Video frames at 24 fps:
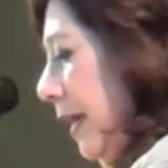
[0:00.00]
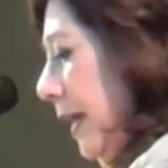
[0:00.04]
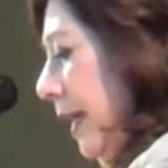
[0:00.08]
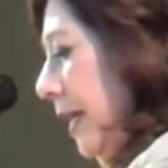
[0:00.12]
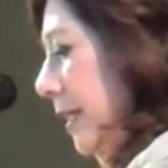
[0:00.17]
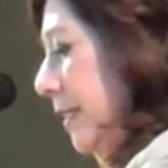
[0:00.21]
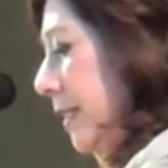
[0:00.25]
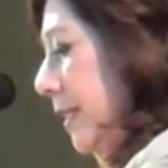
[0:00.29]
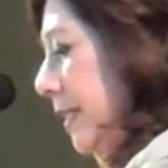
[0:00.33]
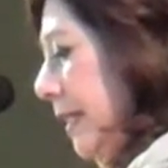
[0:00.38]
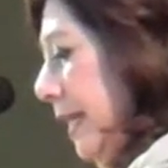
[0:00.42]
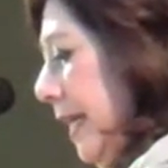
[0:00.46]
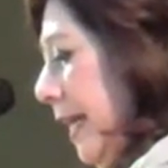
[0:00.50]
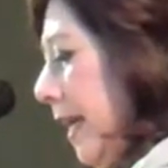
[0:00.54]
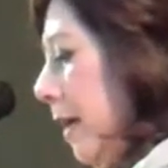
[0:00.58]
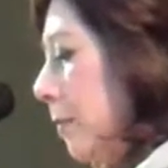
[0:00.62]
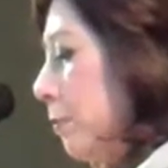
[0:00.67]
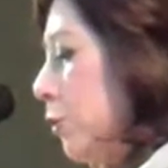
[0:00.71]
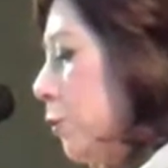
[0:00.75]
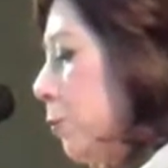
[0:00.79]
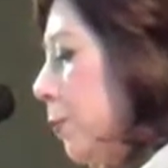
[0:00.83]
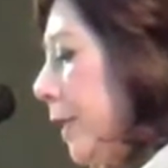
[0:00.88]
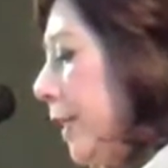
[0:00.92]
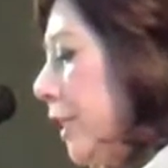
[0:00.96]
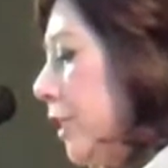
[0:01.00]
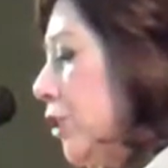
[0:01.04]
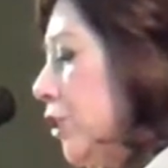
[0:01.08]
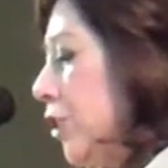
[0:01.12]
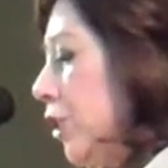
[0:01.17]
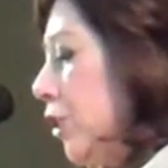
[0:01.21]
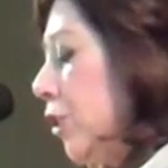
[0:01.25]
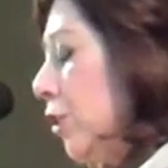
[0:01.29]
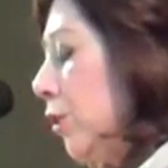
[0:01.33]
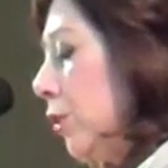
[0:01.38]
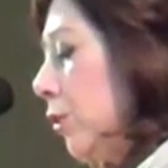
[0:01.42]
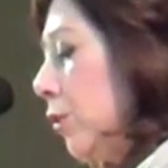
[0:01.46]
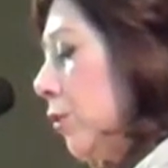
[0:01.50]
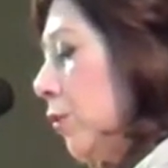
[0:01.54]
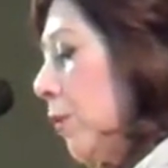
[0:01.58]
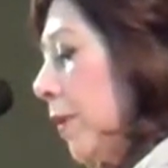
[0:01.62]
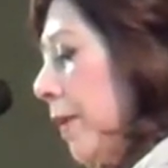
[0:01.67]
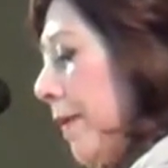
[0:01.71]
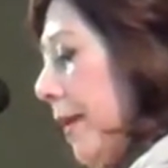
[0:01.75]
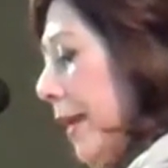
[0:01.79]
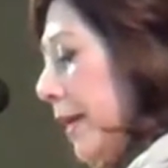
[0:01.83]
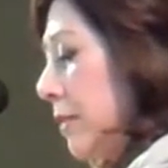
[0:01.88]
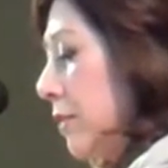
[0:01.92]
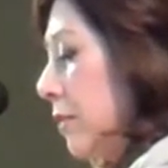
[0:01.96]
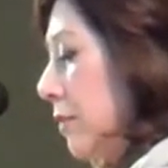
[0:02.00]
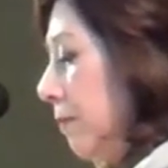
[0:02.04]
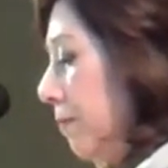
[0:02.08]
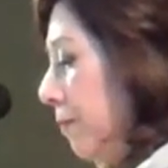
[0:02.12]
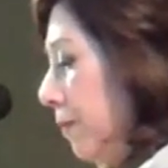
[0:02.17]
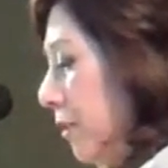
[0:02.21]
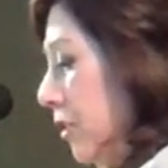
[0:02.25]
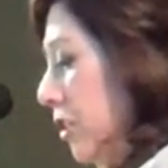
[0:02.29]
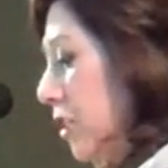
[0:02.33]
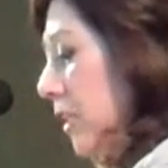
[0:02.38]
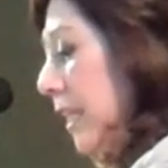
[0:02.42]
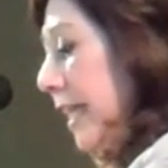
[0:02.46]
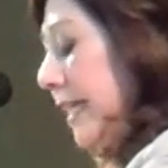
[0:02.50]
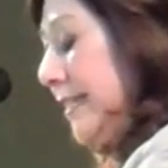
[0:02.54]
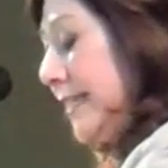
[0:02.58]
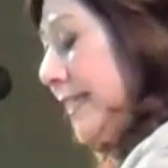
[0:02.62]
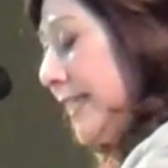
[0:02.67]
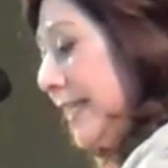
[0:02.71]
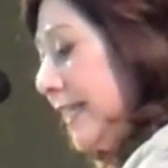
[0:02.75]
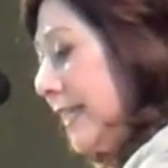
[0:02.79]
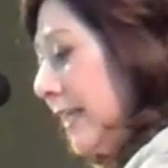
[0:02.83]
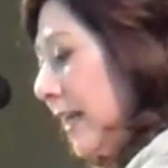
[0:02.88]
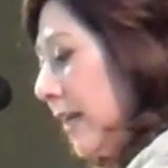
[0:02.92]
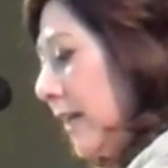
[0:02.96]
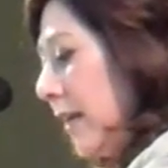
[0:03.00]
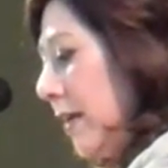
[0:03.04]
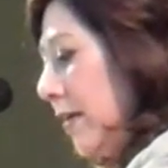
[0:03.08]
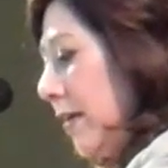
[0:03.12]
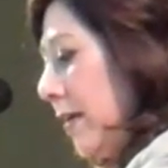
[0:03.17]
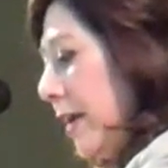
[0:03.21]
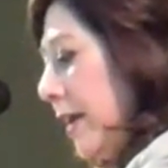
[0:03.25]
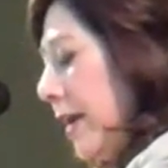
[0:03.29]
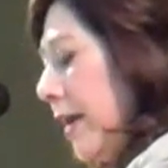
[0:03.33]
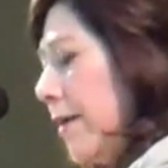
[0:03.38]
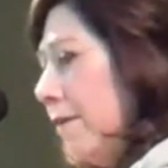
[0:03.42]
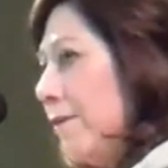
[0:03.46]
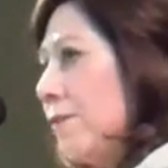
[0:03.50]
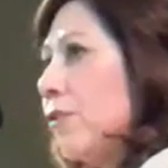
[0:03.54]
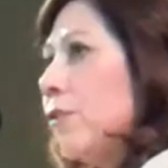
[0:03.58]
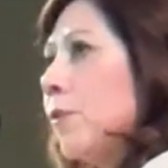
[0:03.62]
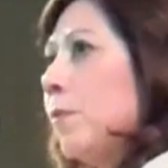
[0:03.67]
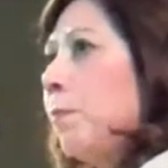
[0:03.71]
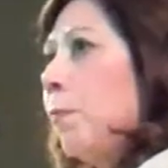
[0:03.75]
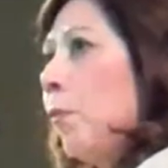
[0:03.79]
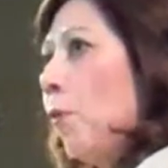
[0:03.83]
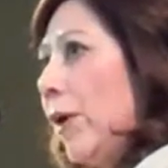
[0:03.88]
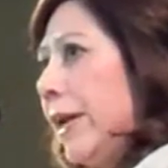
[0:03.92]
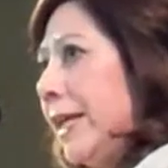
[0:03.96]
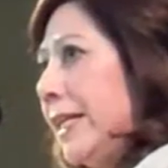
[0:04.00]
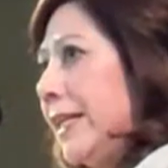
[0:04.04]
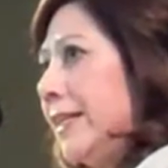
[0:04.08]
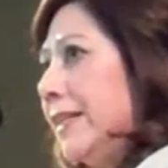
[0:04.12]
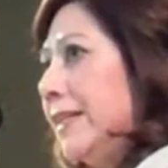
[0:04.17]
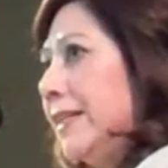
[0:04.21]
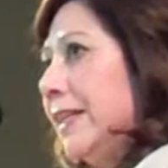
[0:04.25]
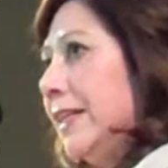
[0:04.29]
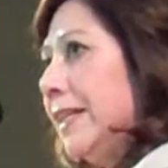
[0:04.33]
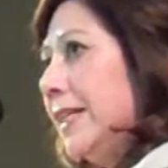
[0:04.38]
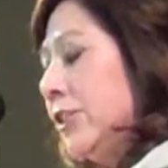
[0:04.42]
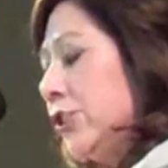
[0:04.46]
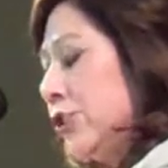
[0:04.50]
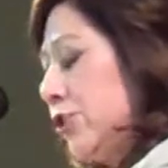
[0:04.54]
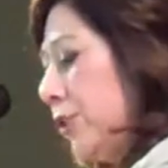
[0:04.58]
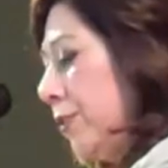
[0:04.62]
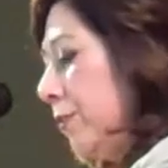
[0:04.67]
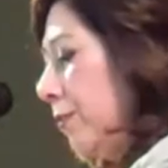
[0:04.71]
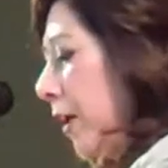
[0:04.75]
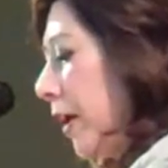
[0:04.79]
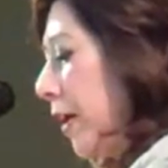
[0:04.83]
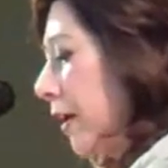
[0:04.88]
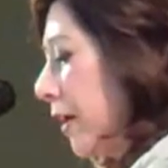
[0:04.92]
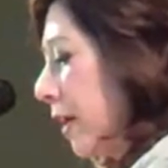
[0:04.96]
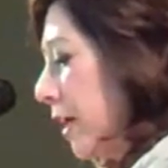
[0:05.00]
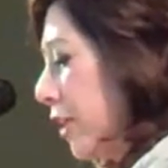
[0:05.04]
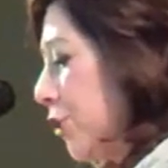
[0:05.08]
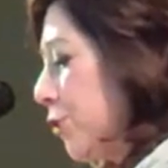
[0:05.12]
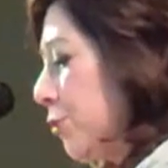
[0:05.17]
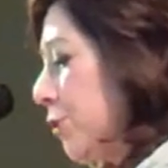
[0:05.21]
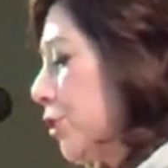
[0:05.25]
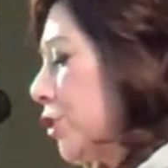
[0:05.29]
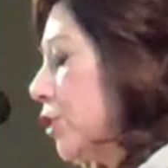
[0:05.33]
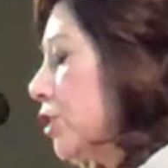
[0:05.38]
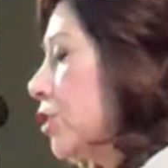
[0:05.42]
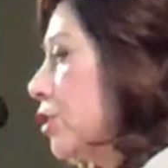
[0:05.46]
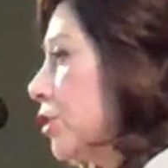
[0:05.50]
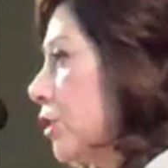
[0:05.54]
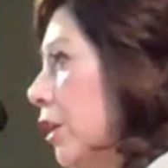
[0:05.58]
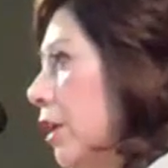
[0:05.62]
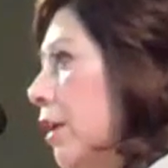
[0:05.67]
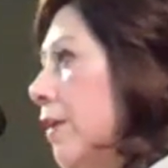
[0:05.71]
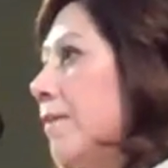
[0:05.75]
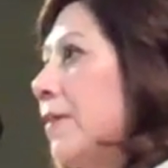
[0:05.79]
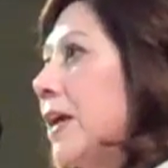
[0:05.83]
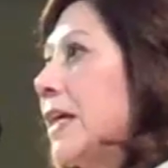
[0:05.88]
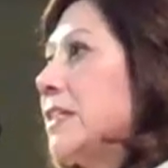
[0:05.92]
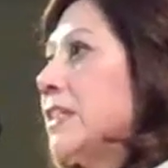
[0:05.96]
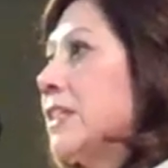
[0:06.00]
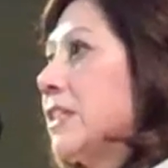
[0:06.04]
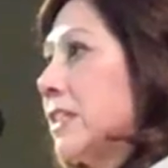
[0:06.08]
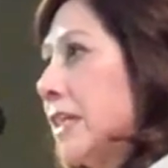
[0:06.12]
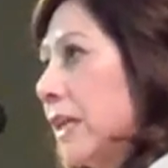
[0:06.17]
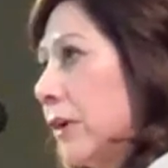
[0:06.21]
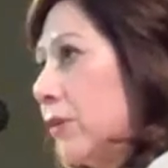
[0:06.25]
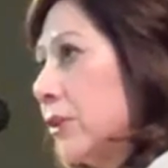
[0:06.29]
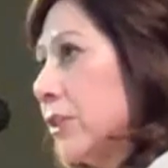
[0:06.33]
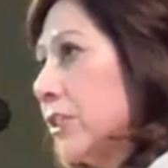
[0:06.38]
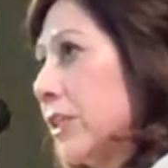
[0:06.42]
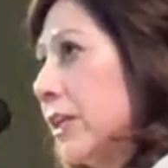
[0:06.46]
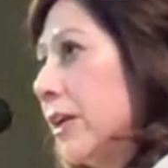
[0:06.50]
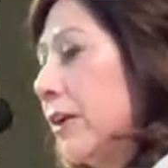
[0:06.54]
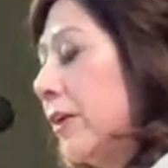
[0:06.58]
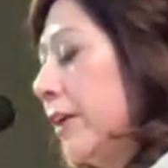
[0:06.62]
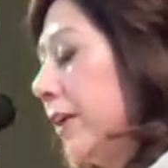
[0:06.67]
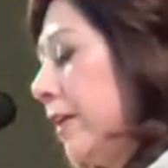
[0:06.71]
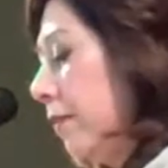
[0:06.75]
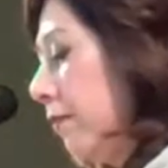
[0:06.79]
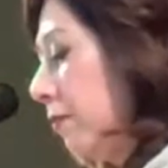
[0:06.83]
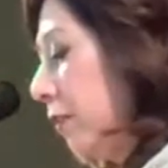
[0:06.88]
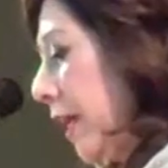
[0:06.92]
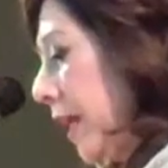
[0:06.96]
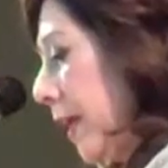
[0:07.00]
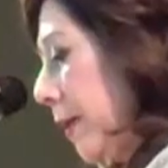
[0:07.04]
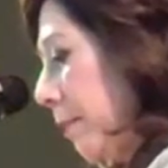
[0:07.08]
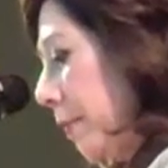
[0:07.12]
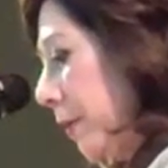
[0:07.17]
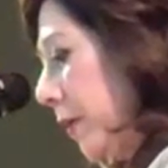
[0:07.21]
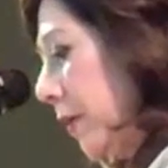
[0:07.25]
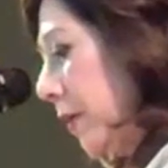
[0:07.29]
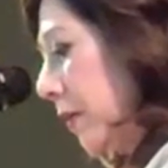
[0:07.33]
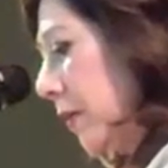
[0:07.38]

And today I'm speaking to you as the first Latina ever appointed in the history of our country to serve as Secretary of Labor.